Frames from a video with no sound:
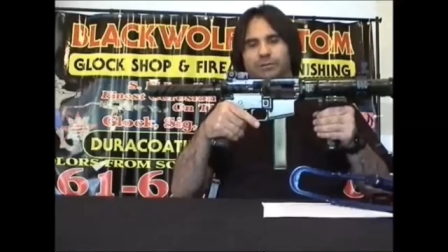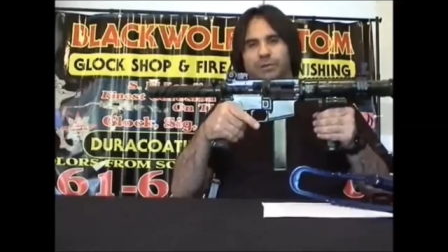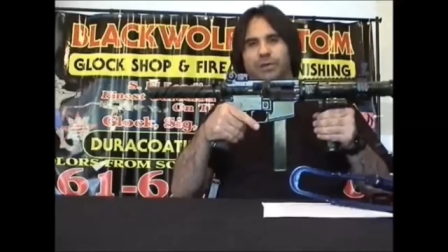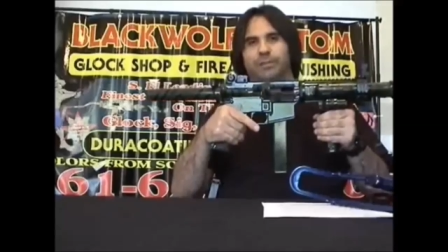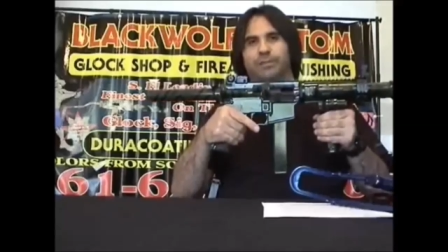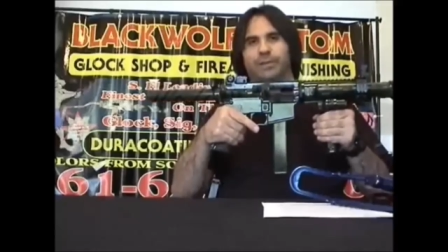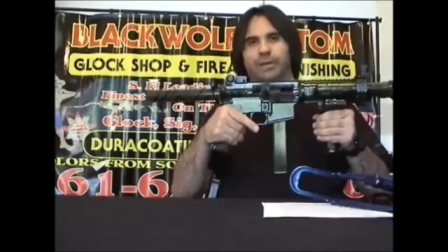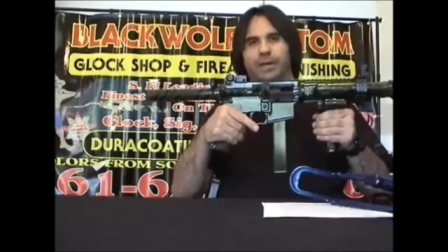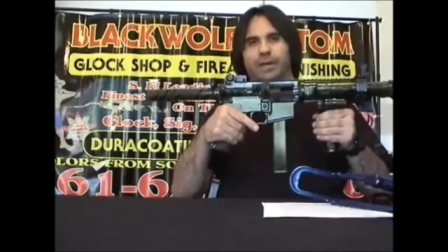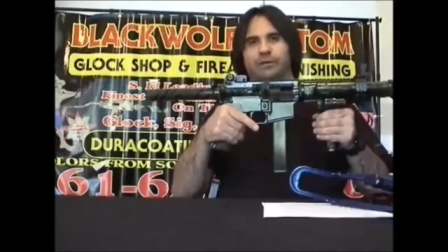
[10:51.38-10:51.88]

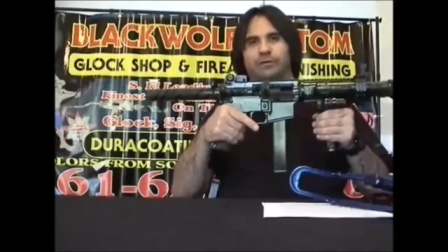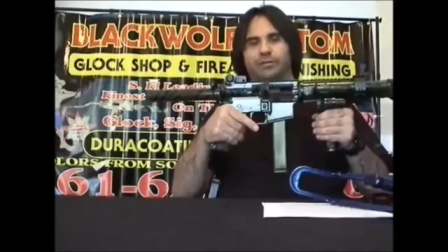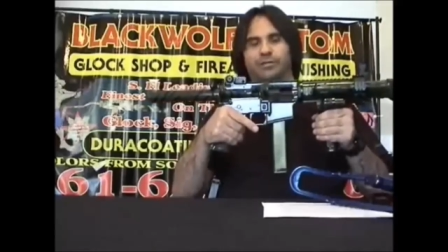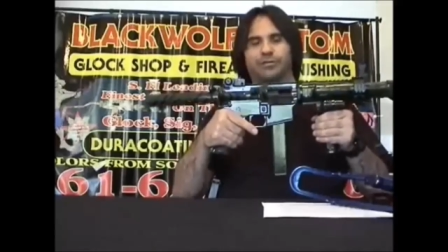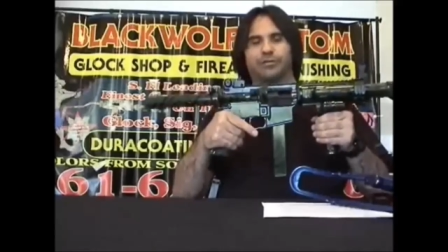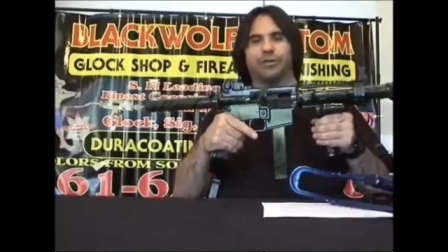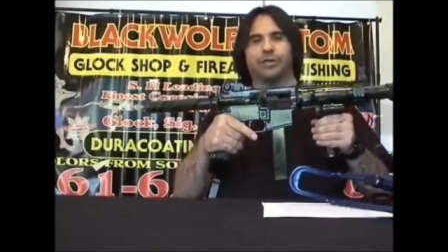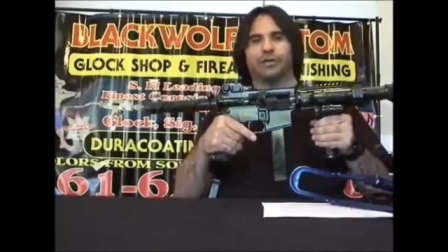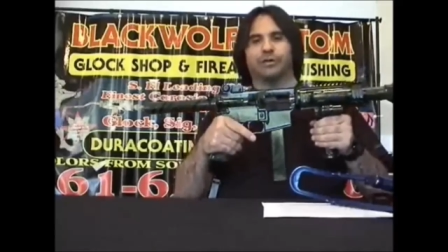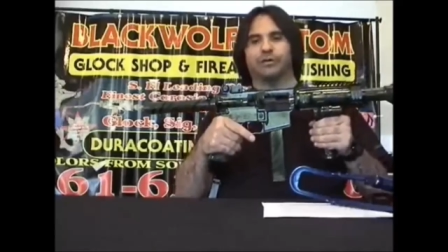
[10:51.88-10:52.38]

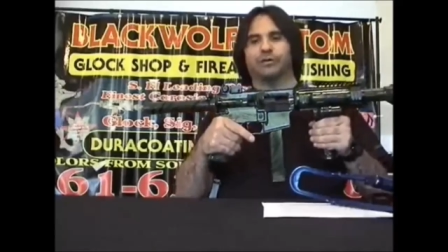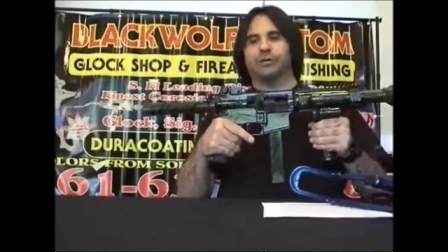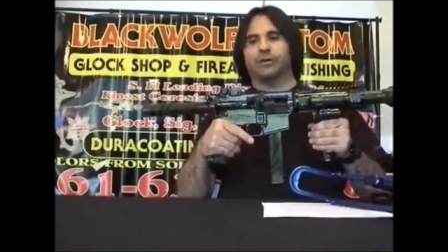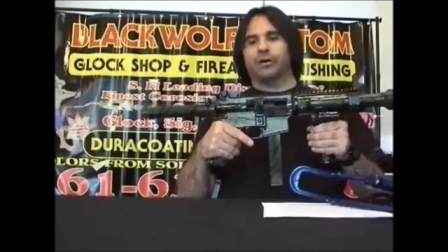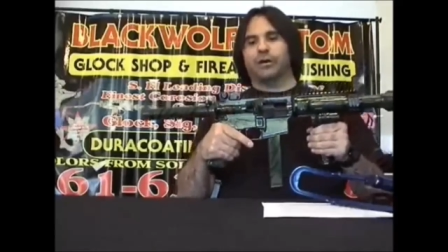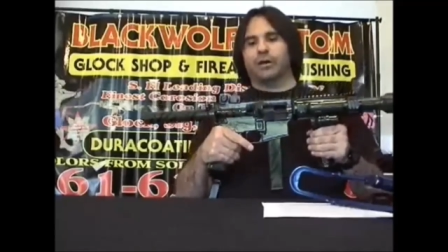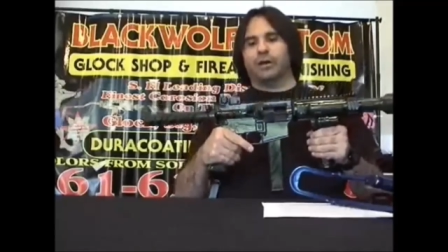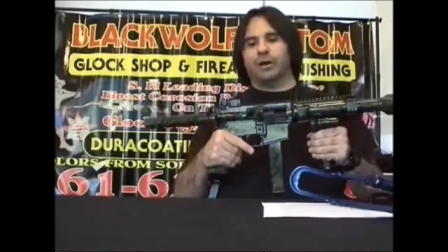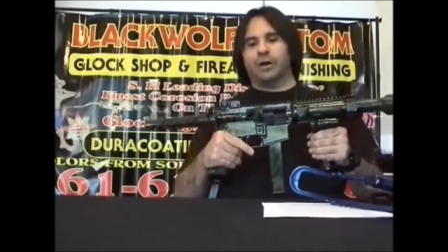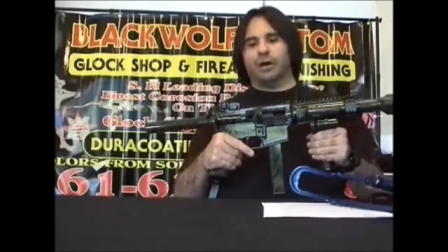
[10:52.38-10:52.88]
3-pound trigger.
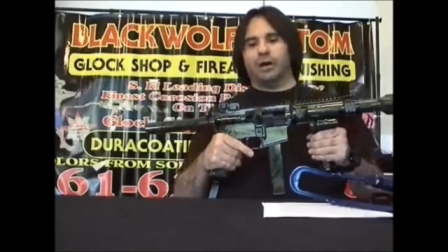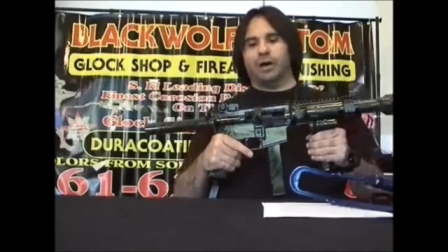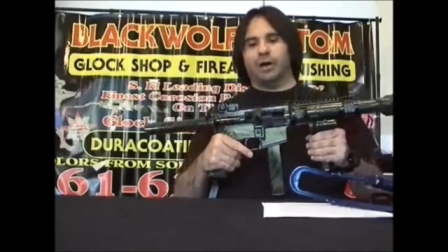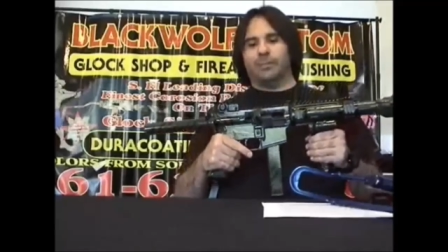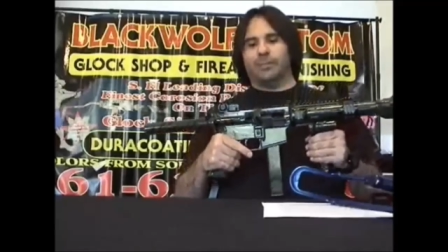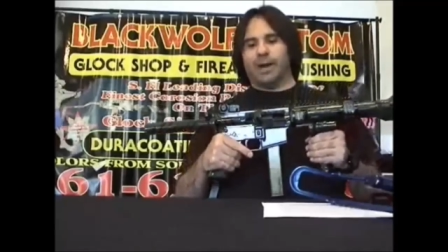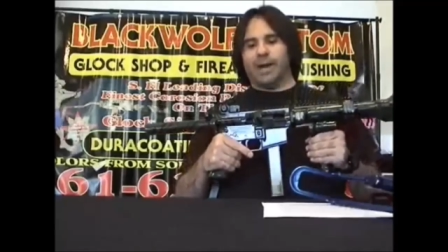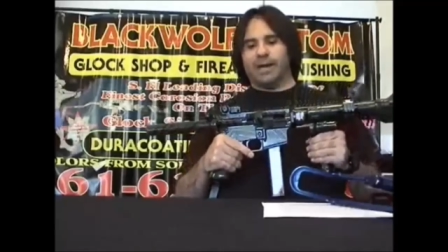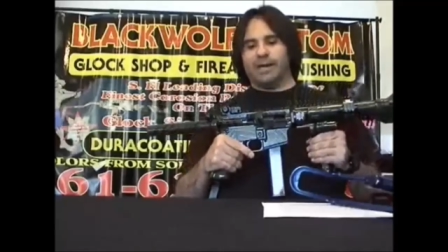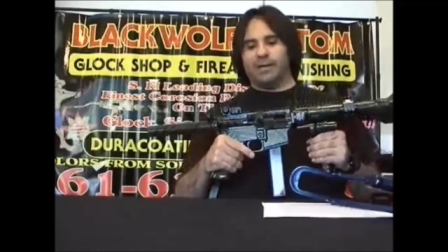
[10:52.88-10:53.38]

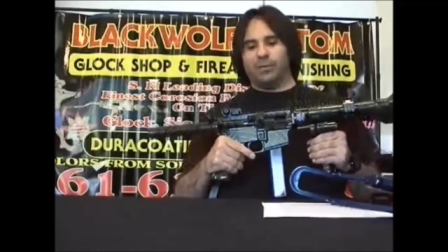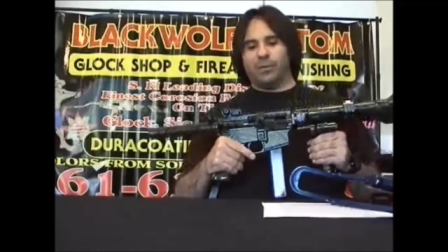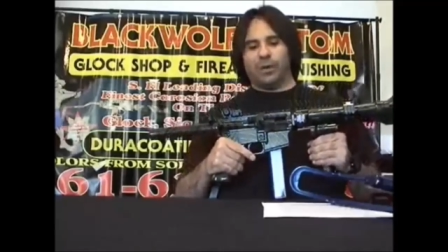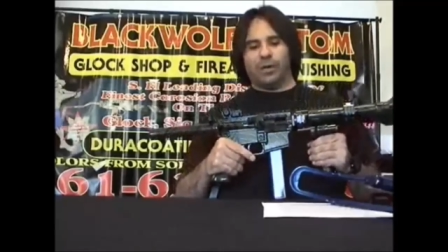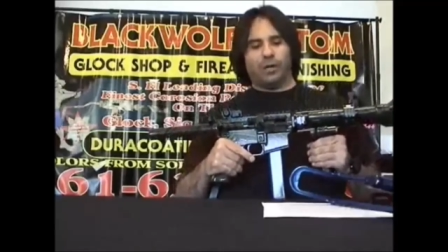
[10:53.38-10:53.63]
I didn't